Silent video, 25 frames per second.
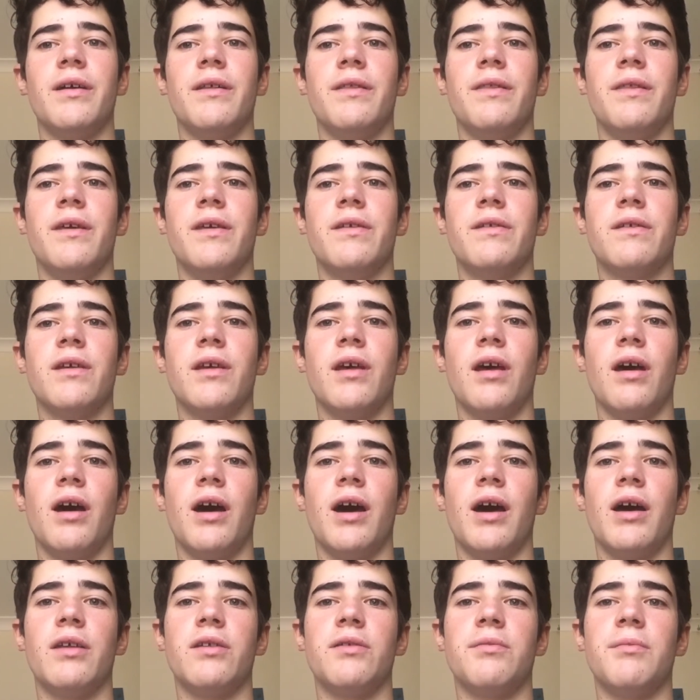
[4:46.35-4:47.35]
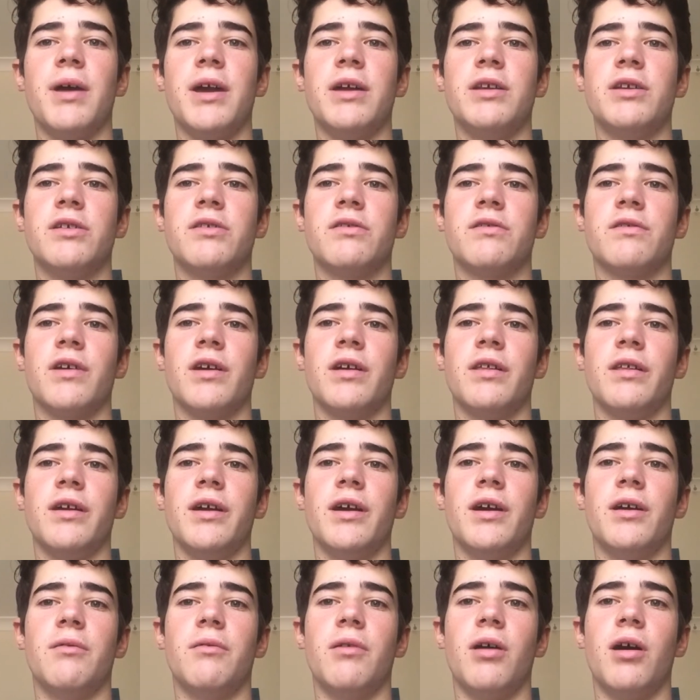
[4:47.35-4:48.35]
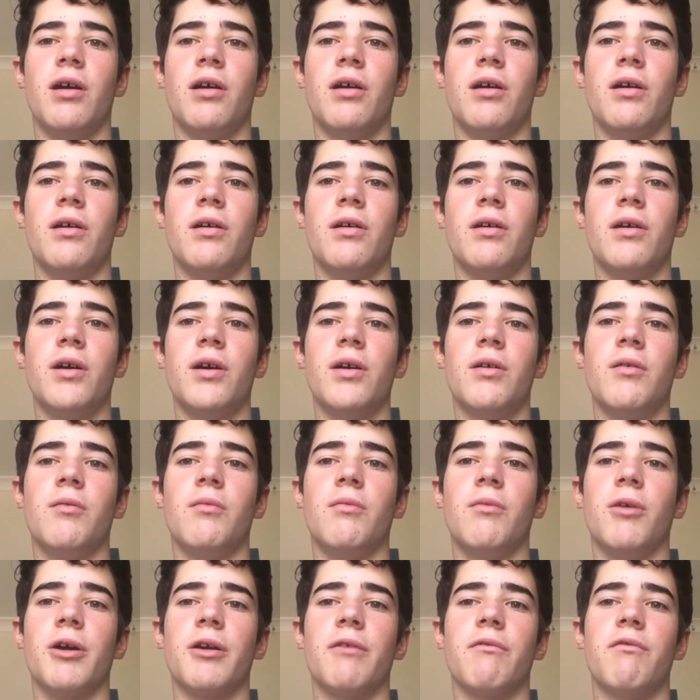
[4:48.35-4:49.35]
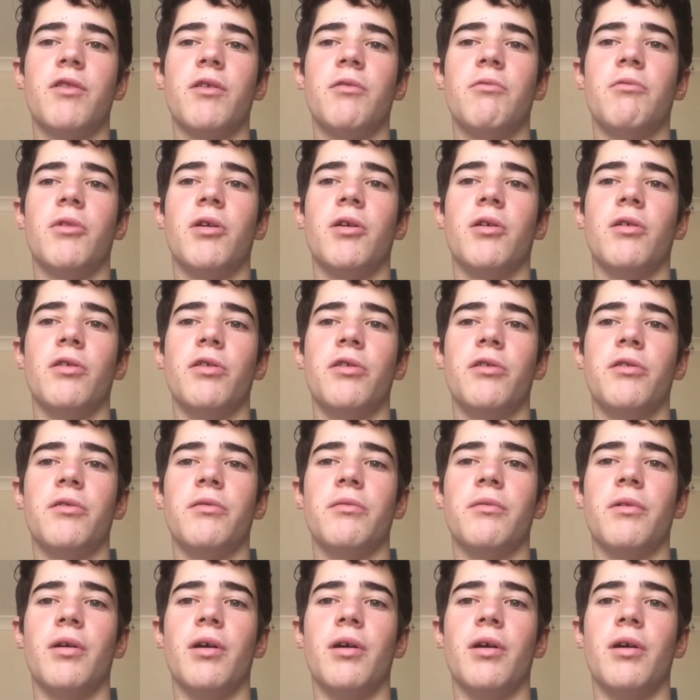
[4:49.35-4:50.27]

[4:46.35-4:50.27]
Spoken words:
This has made Australia one of the world's